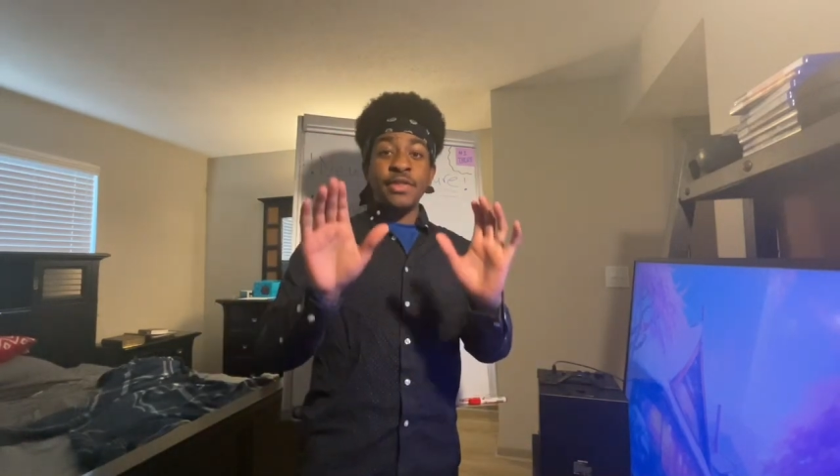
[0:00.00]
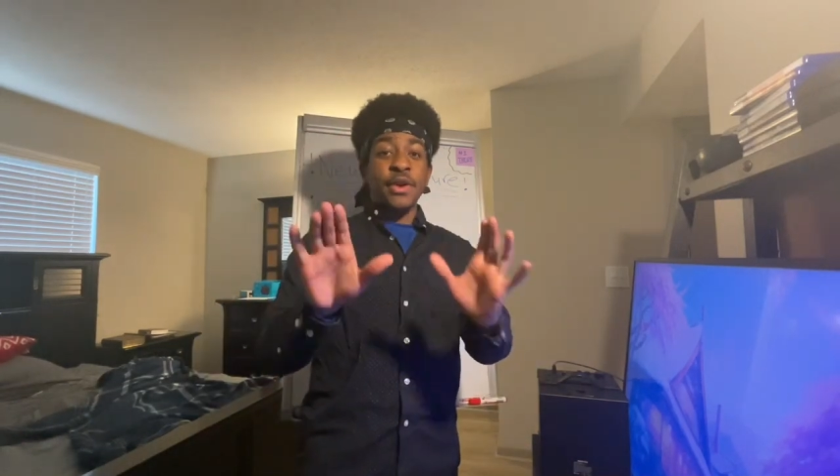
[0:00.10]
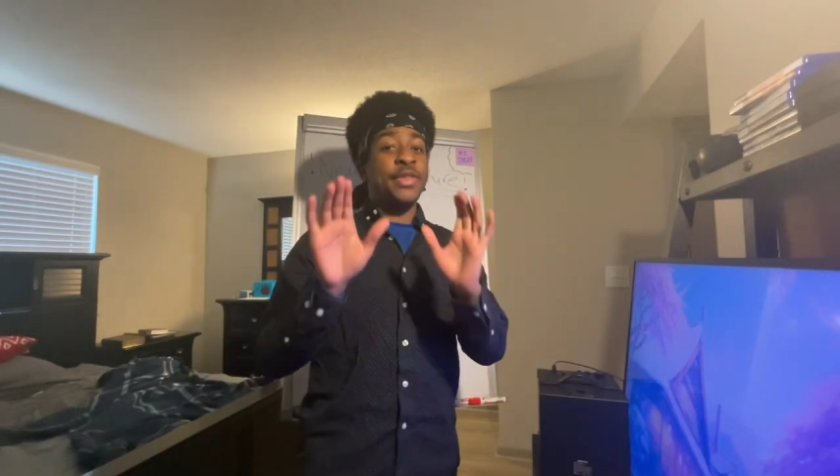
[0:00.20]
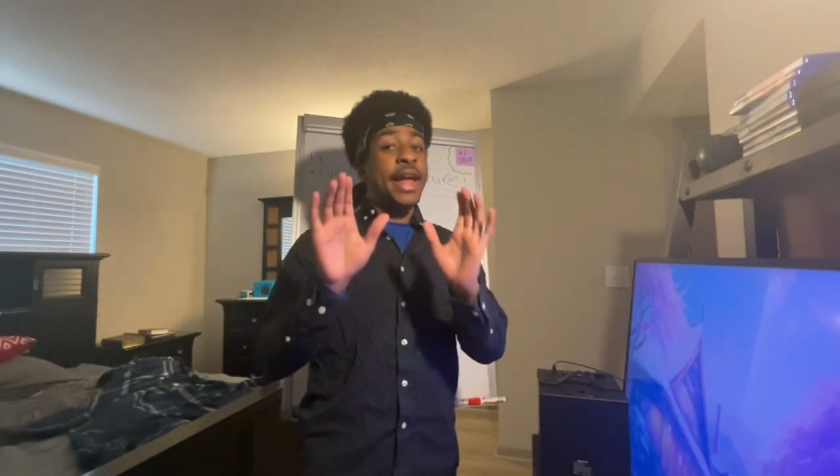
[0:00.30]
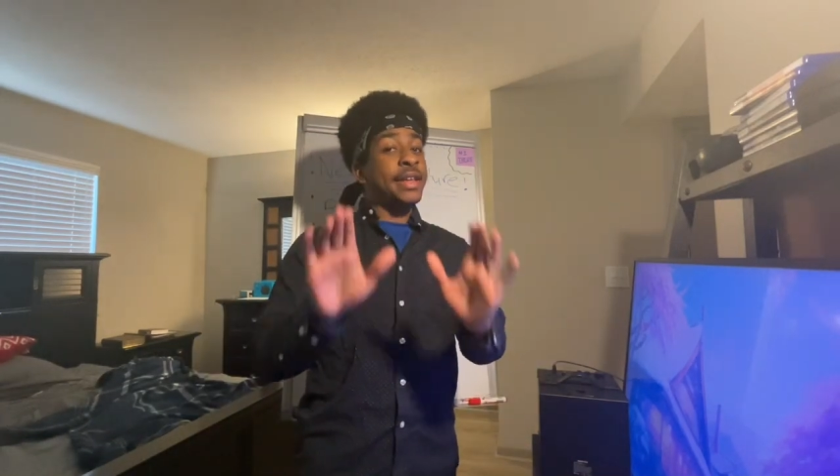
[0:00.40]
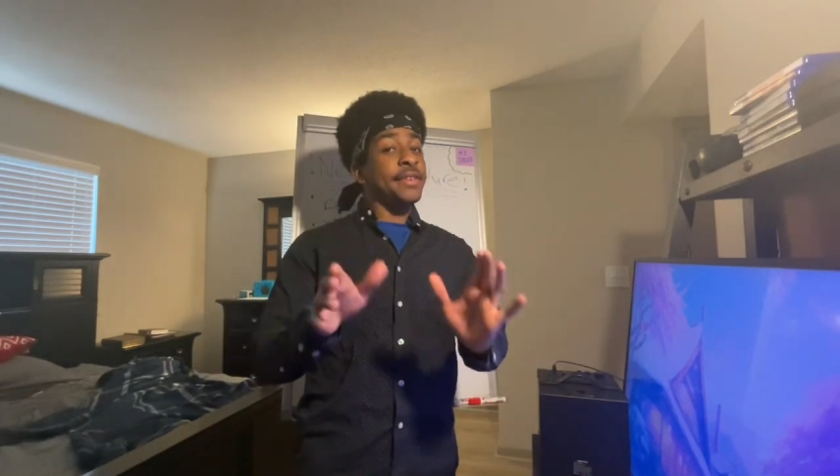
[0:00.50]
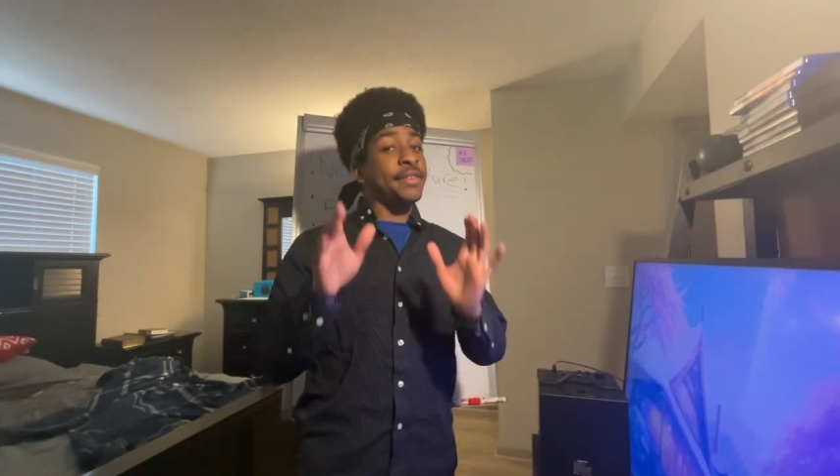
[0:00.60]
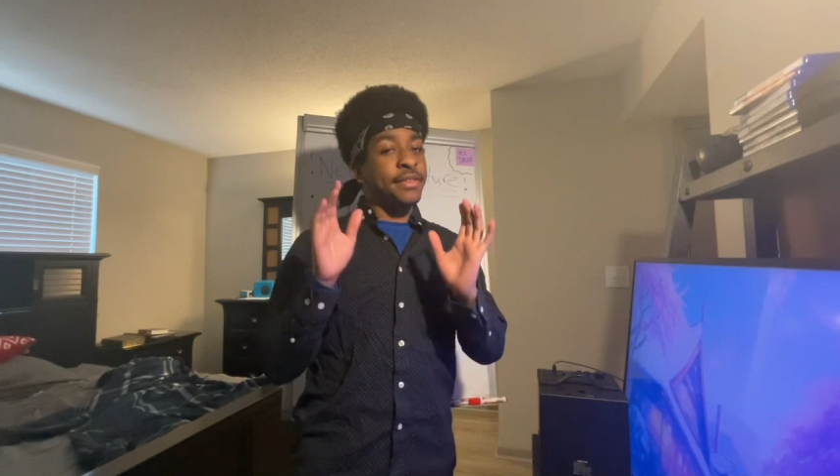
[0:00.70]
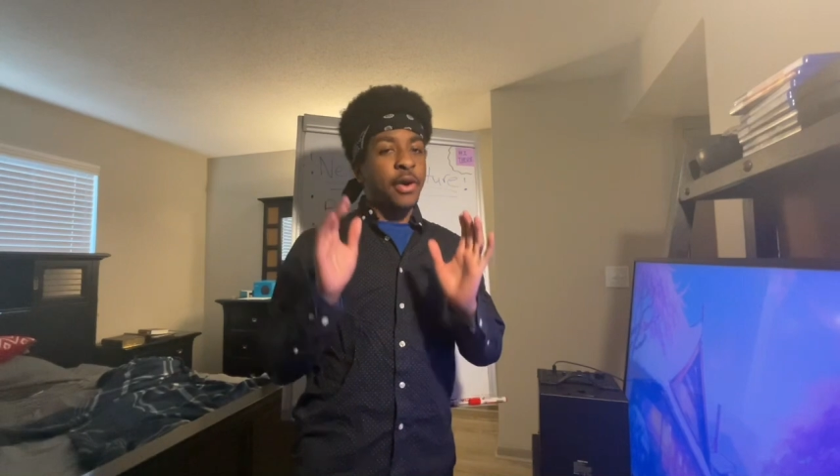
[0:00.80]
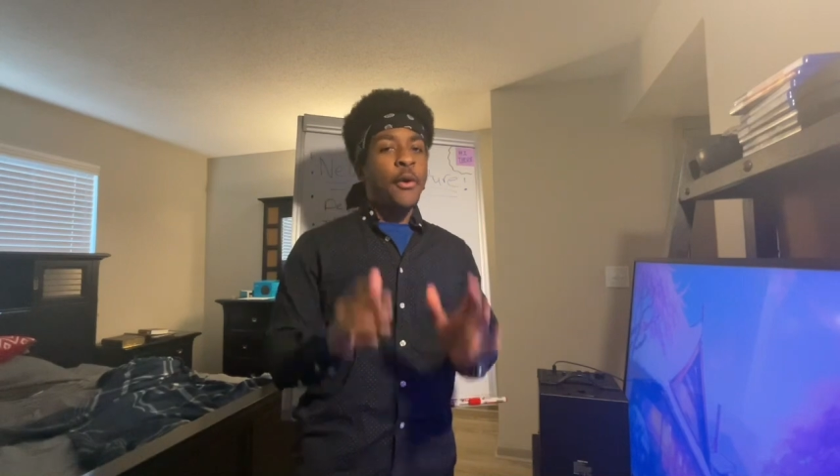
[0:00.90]
though that
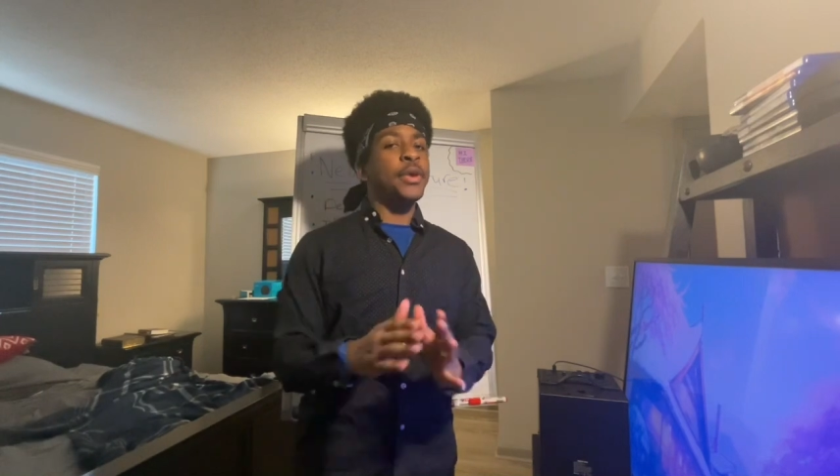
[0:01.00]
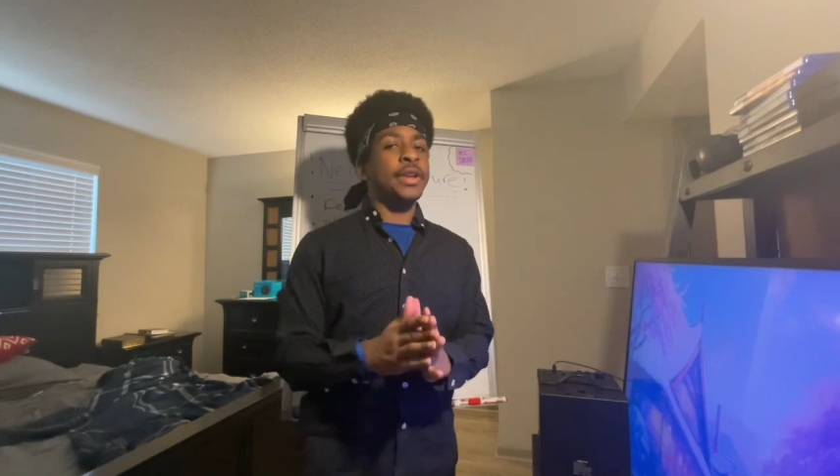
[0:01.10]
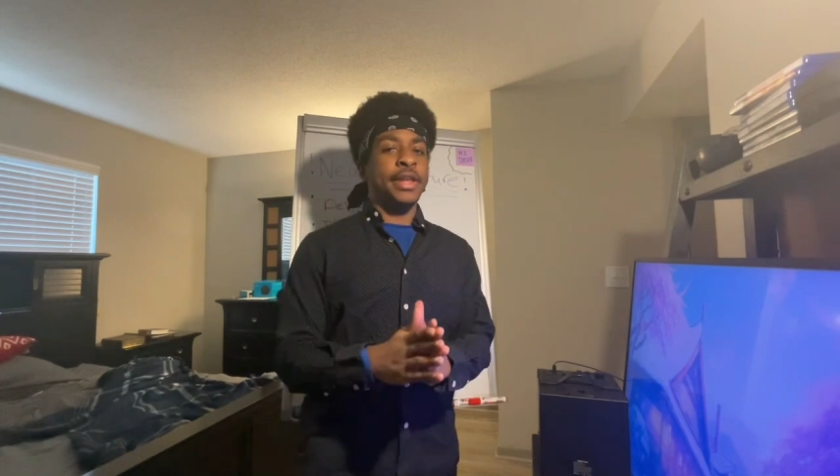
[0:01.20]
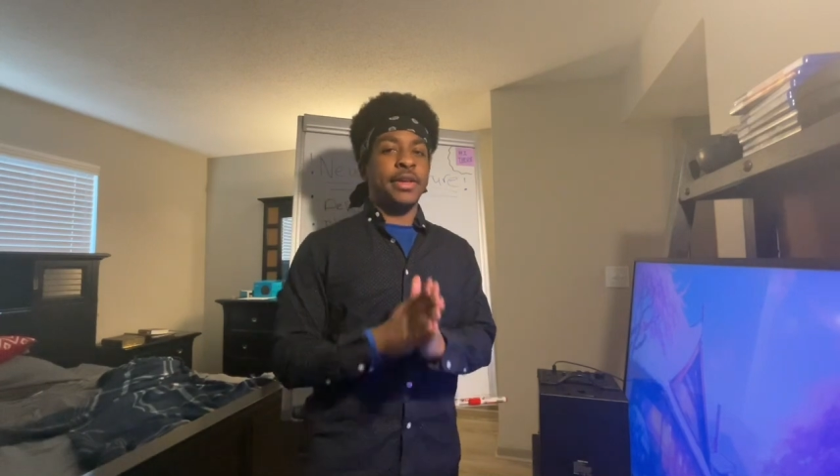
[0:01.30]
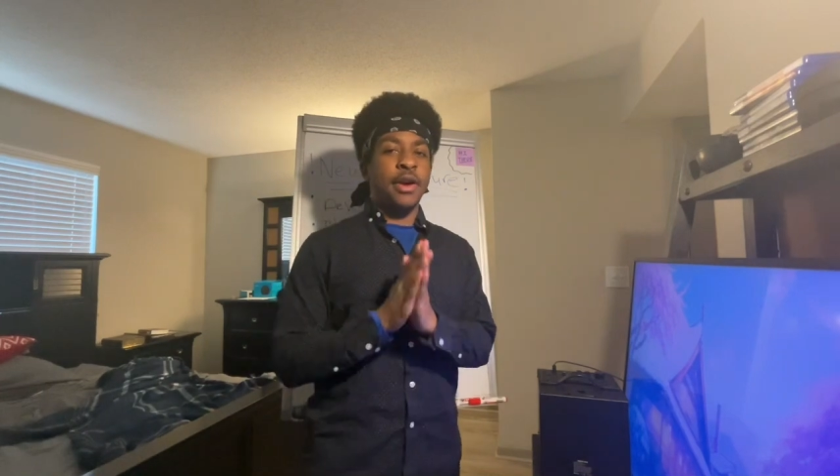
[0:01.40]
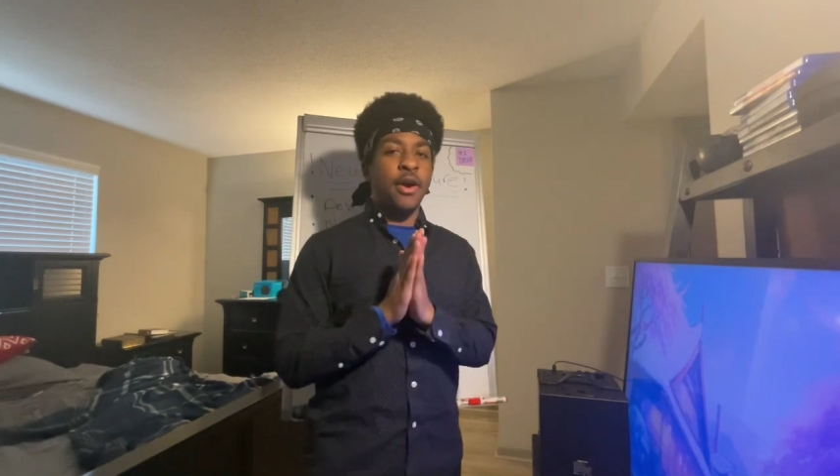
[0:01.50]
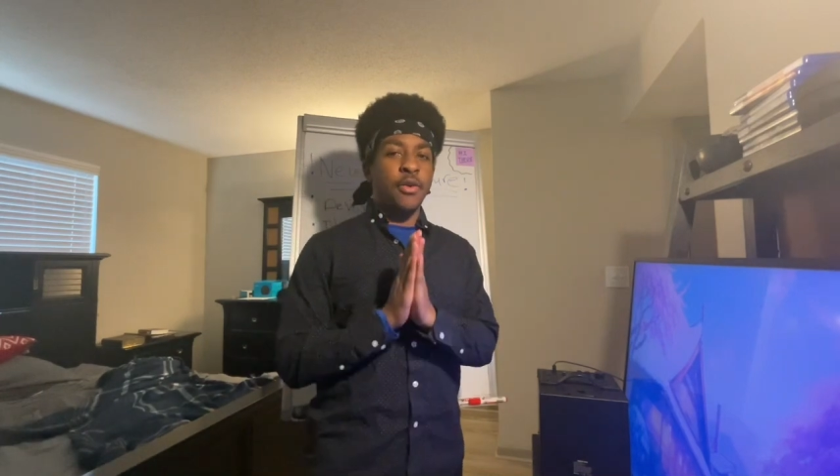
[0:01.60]
is totally